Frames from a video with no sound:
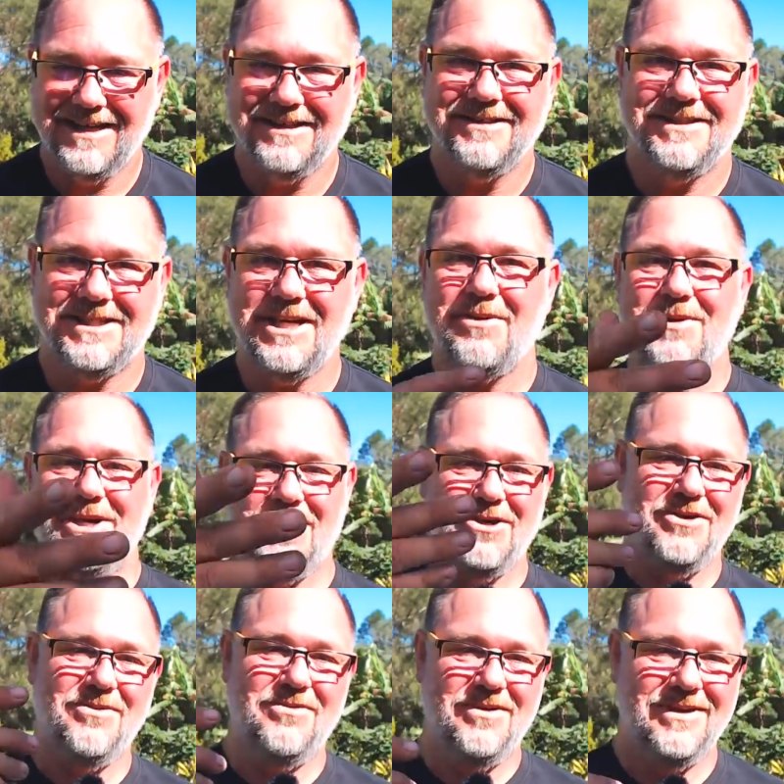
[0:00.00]
and so are
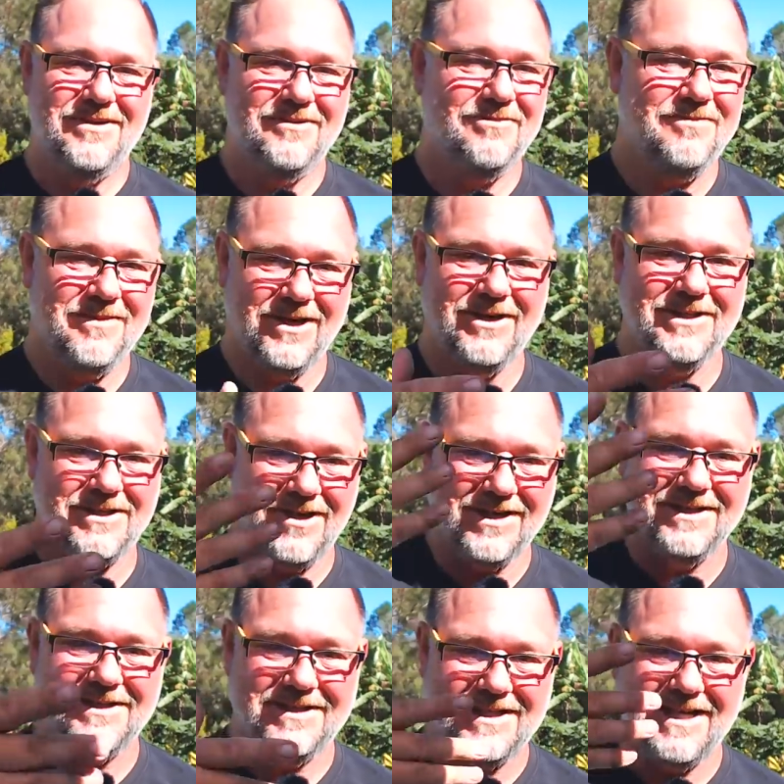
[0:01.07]
you, because
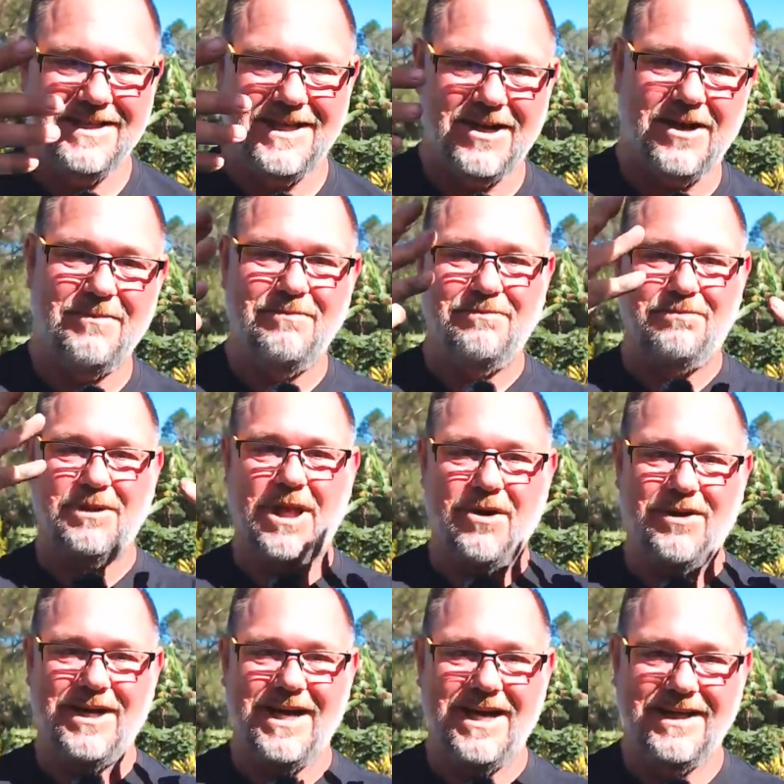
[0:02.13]
I can see that I'm
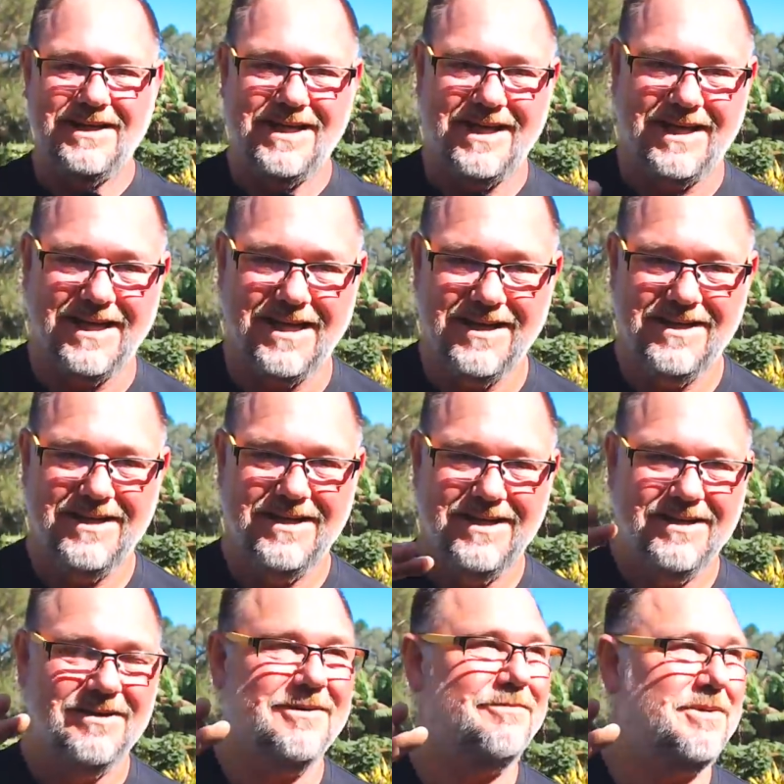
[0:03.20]
blowing out here
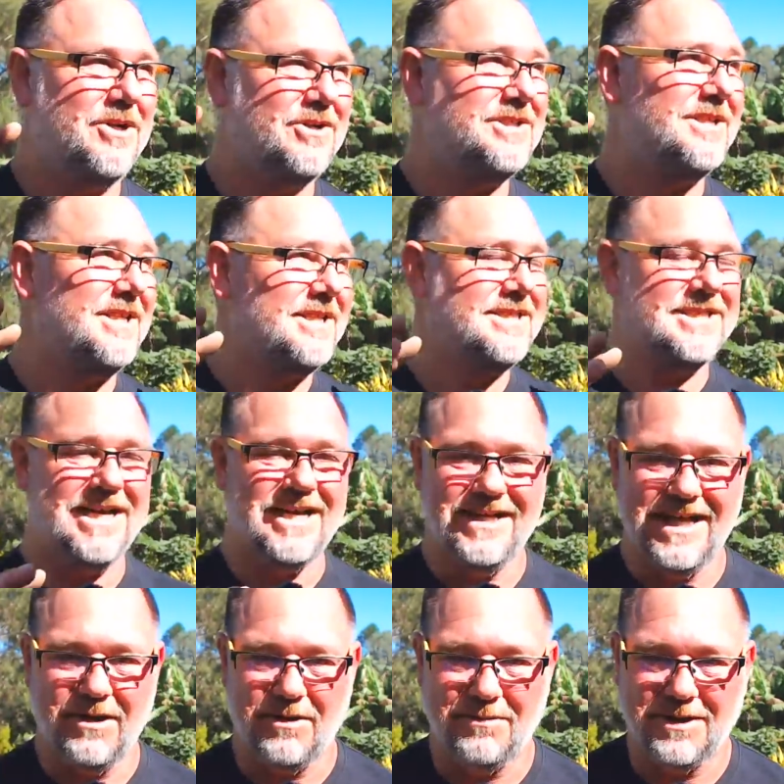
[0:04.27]
but because of the
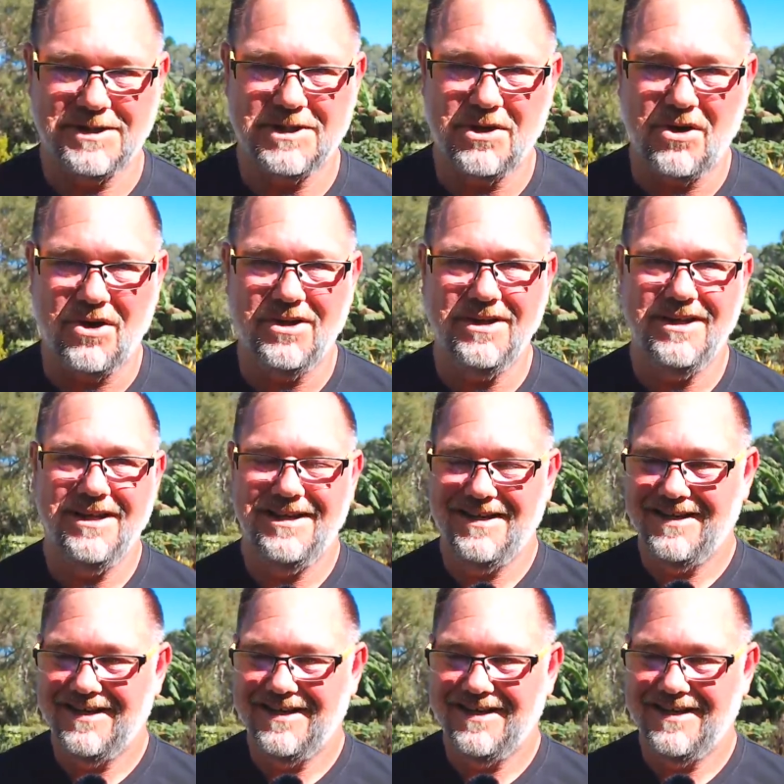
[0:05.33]
sun now I'm a scone.